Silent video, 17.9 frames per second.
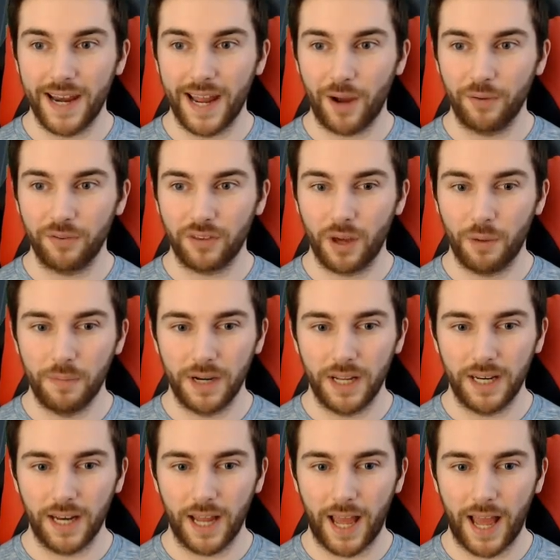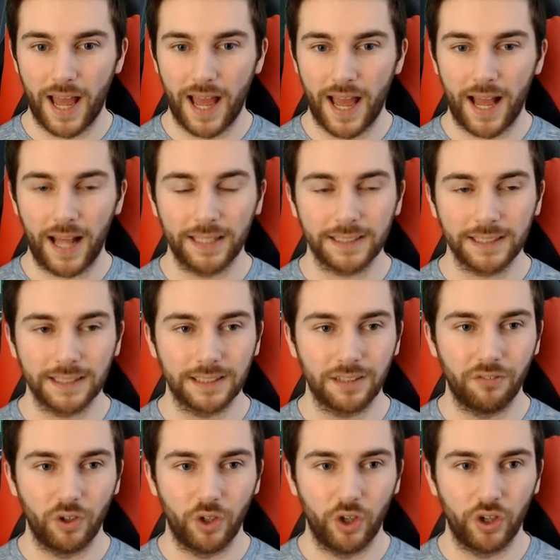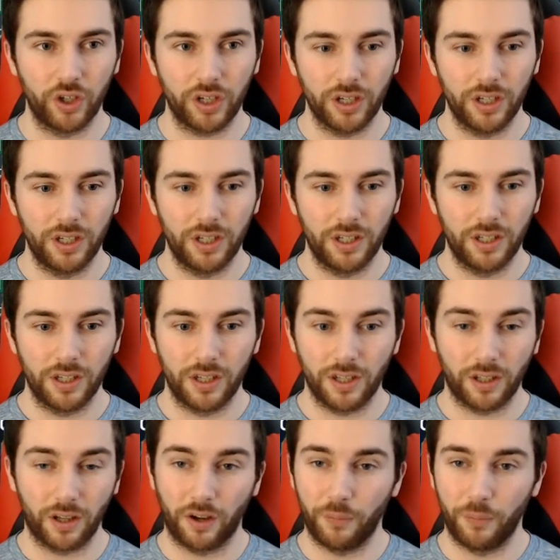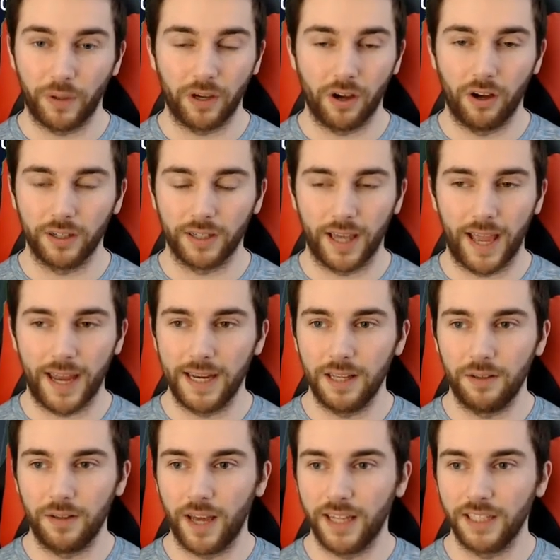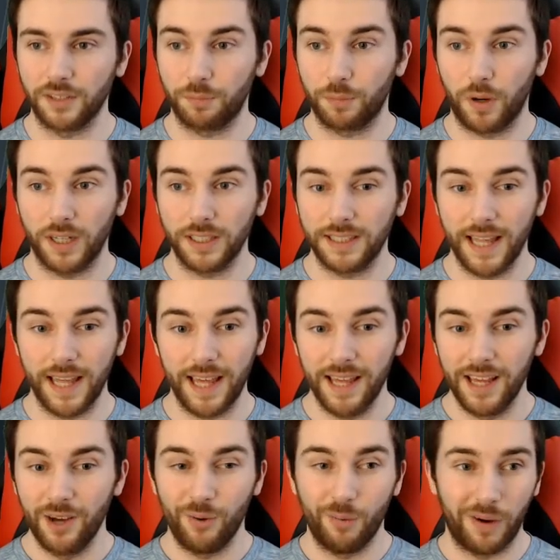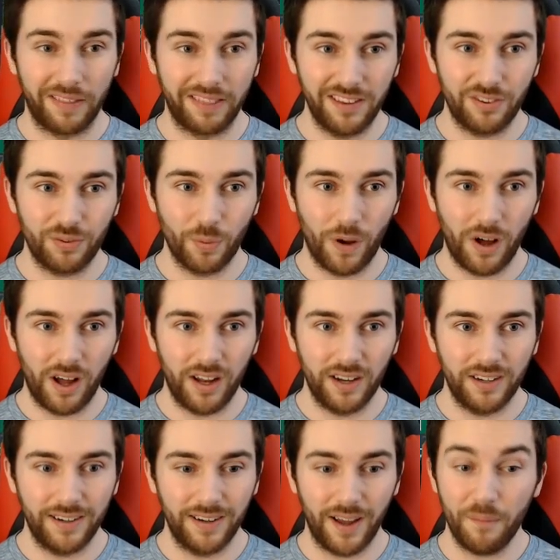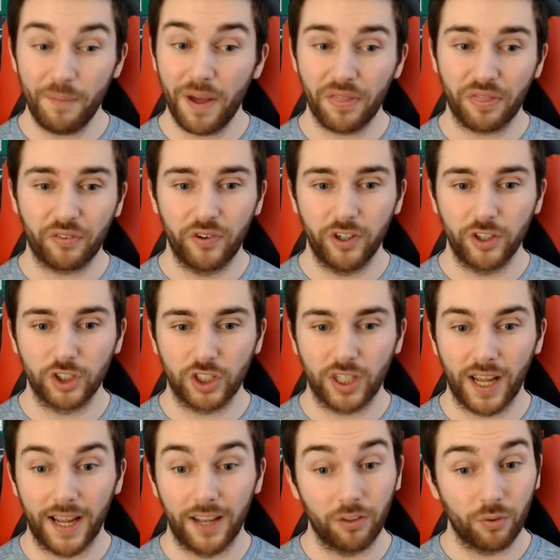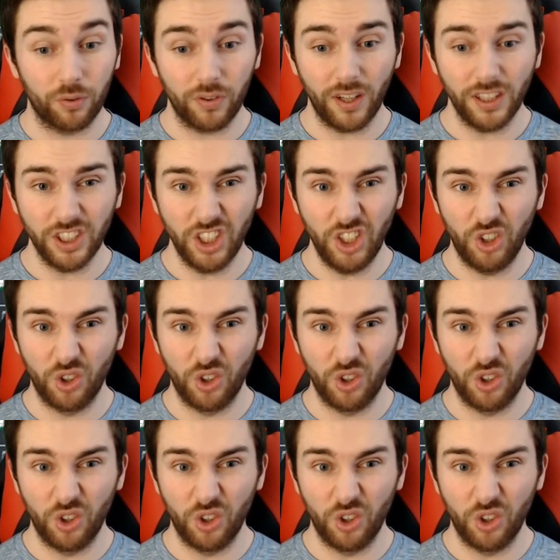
now is coming in at. Let's have a look. Ah, we can't get any gauge of price there. Well, this one about 300k, so it's actually